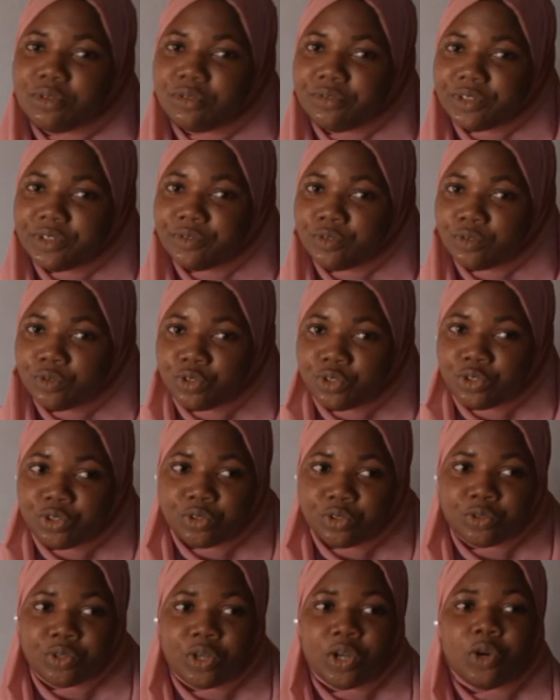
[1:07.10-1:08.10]
of
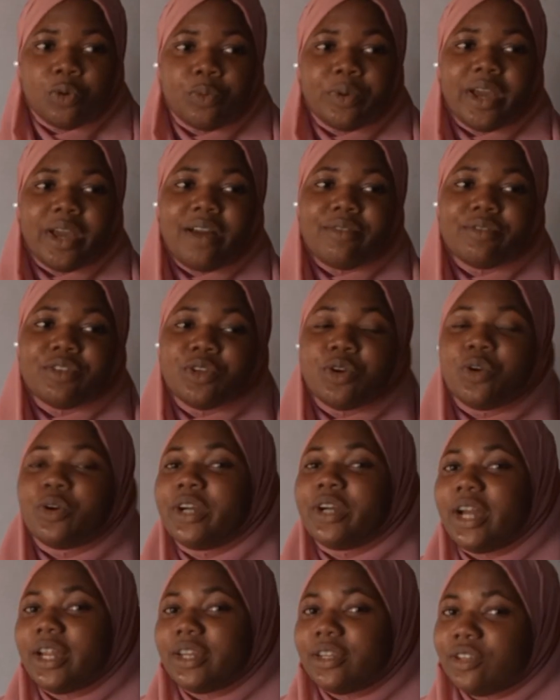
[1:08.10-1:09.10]
evolution. We have the
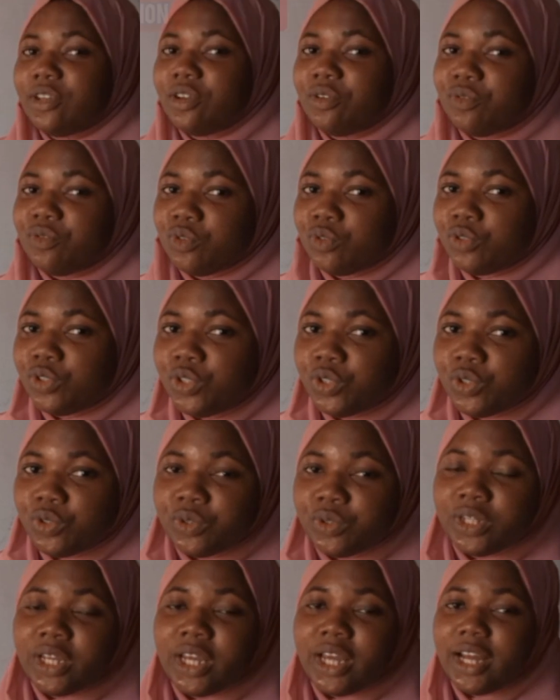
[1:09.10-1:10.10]
organic
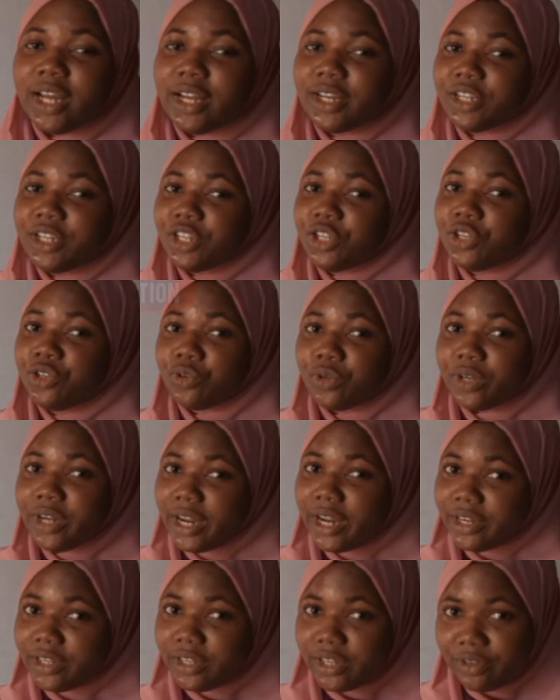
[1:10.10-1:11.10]
evolution and the
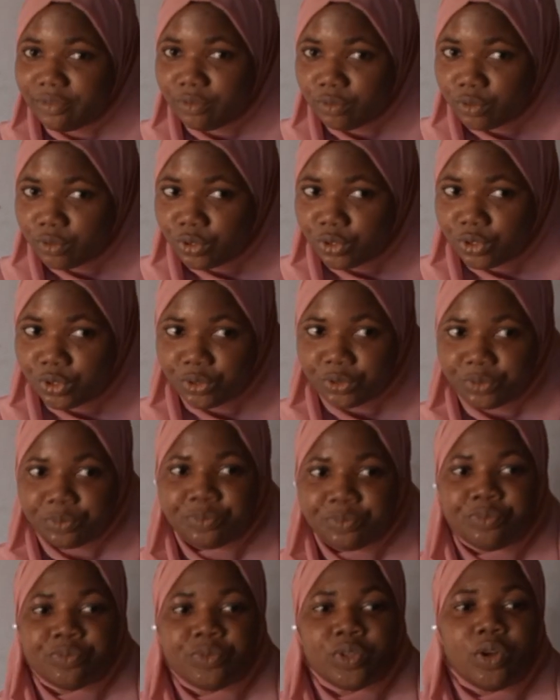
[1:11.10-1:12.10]
inorganic evolution.
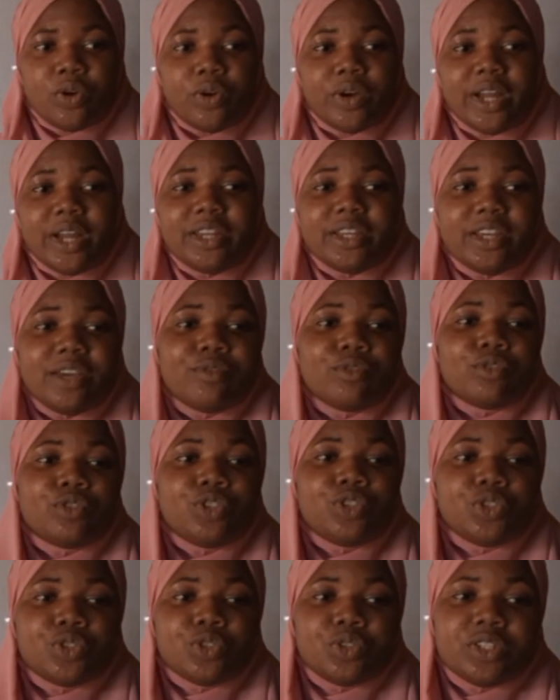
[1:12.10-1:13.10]
Organic
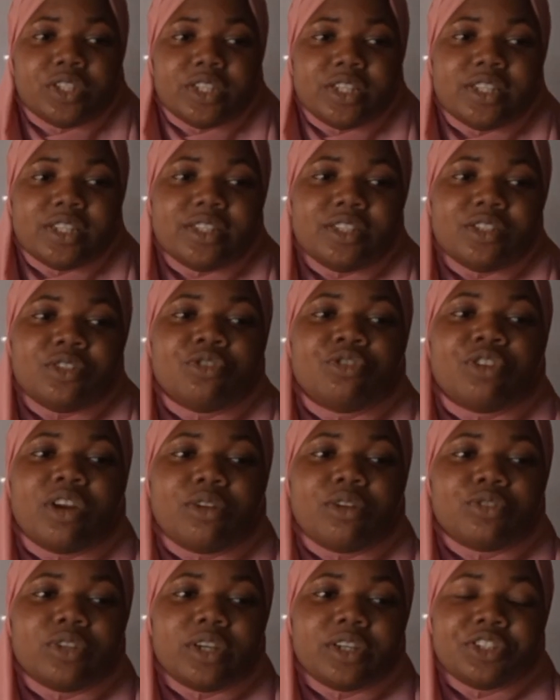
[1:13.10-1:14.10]
evolution is the
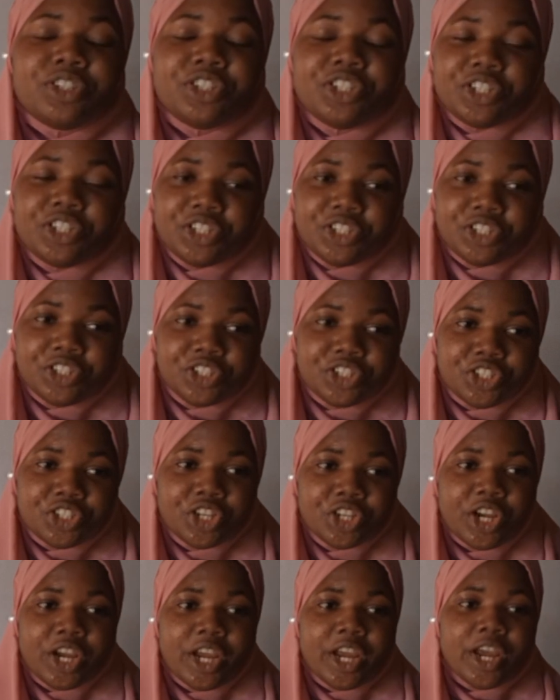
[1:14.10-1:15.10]
gradual change
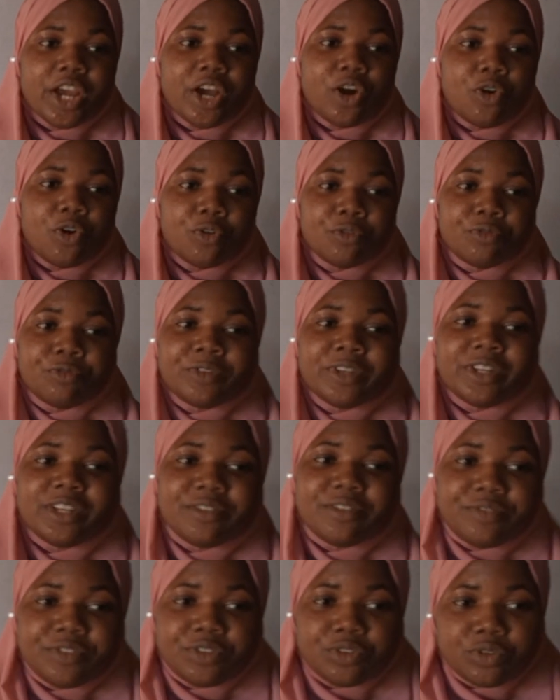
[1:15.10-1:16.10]
of
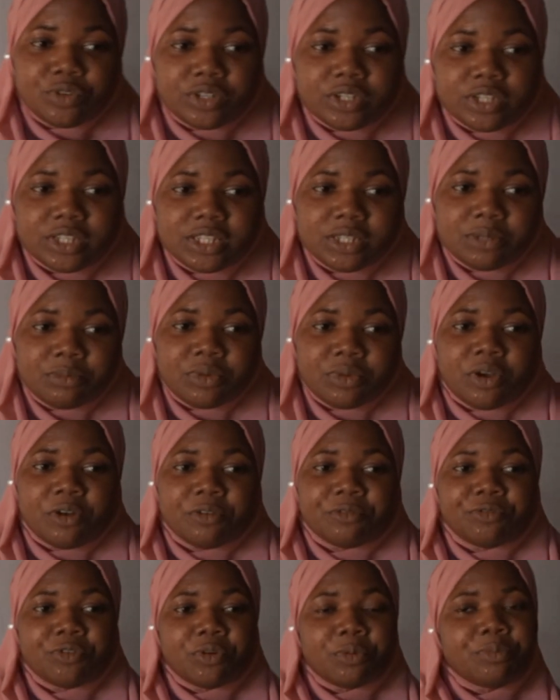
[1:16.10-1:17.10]
living organism
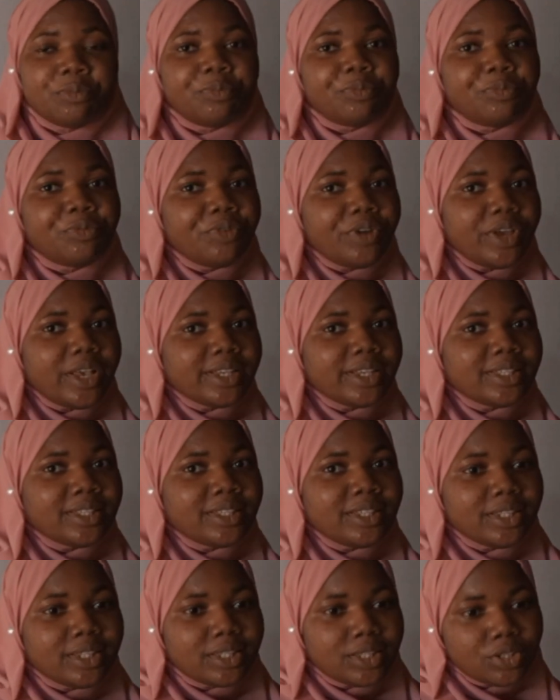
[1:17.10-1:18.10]
from
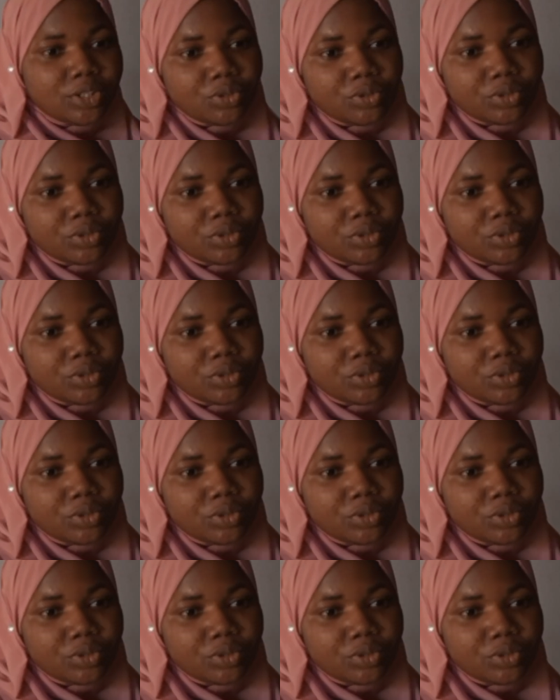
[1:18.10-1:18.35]
pre-existing